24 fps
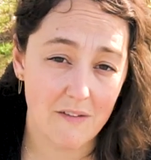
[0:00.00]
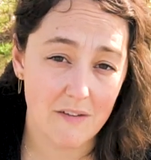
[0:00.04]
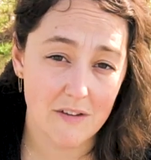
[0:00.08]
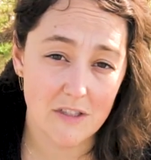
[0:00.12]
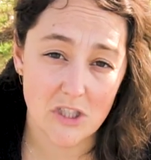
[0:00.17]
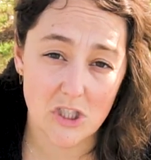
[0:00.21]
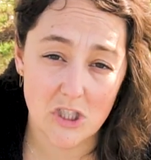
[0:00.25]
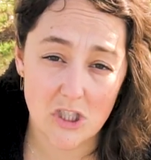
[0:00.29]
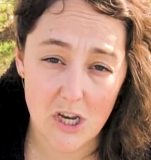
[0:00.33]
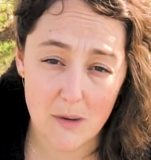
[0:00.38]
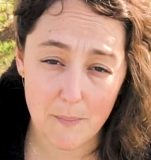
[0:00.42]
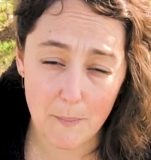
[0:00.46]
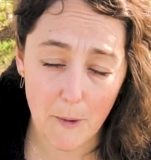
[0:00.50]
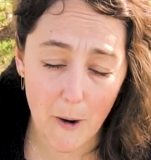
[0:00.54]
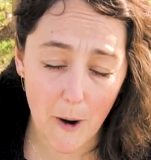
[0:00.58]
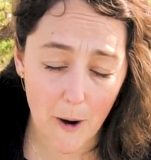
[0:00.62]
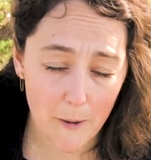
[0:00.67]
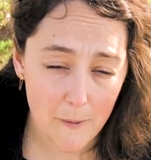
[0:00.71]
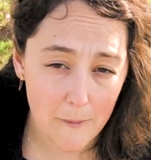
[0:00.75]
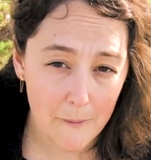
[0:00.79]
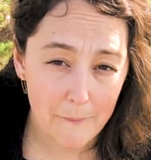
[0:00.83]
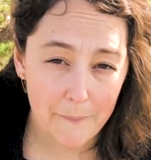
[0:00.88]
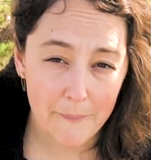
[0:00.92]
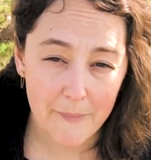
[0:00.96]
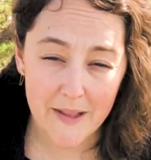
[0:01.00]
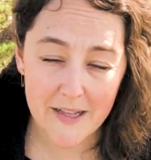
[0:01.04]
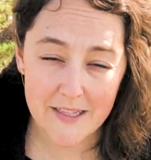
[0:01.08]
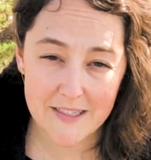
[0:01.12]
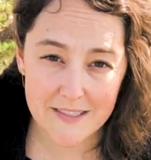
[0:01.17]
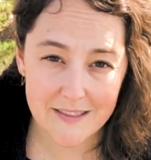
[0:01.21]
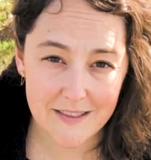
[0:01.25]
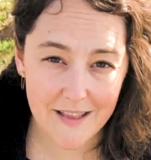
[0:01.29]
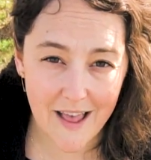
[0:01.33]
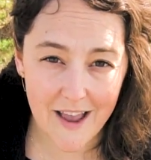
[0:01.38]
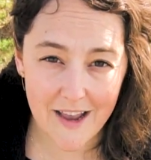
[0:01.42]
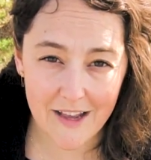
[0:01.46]
it's cheaper
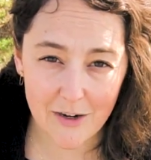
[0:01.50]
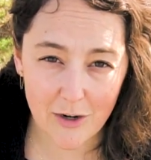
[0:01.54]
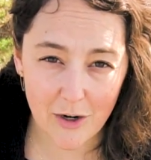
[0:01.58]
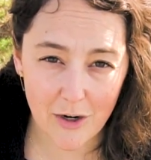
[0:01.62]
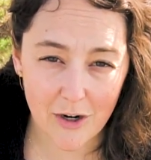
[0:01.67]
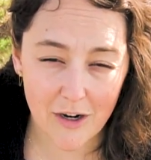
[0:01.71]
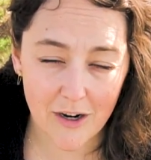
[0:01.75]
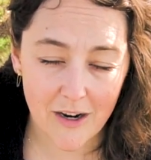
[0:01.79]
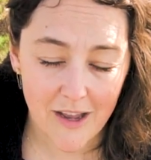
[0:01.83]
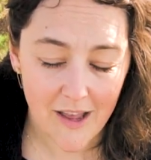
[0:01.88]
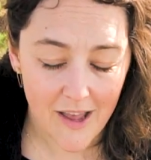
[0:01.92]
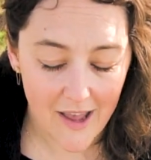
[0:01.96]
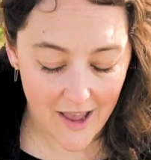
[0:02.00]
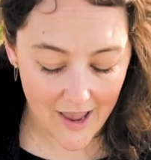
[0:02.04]
it's lighter